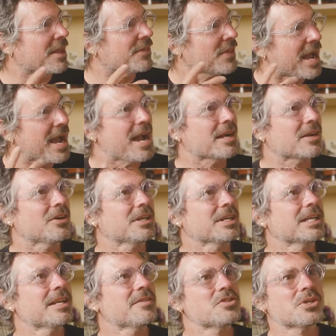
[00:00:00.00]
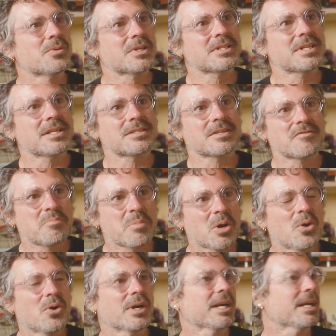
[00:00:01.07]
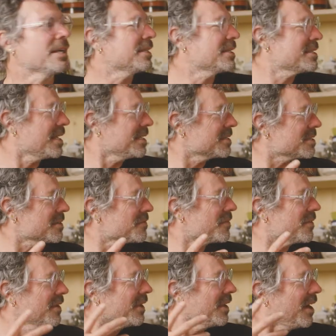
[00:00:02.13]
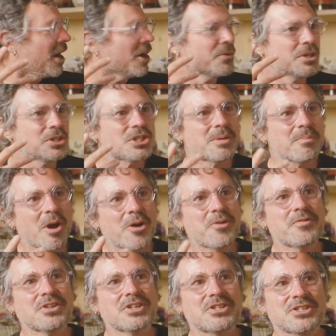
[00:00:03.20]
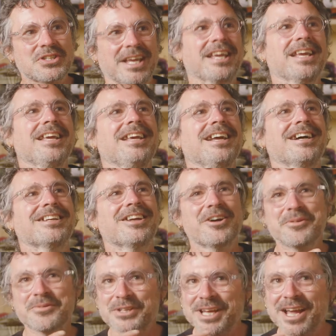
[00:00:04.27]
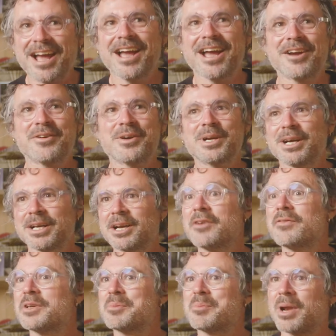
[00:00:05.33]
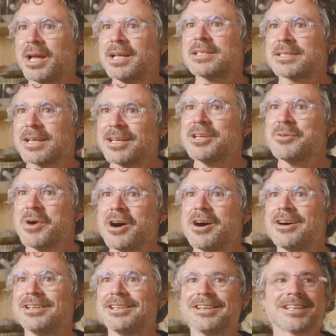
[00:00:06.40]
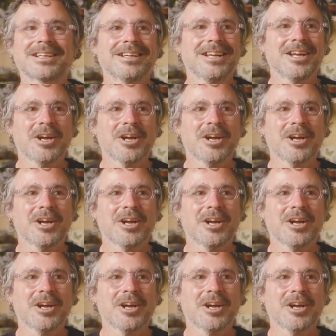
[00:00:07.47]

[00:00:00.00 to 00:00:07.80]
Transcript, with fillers: that kind of gives you a sense of belonging and a sense of ownership over the city and over the area and over the place that you are. Like,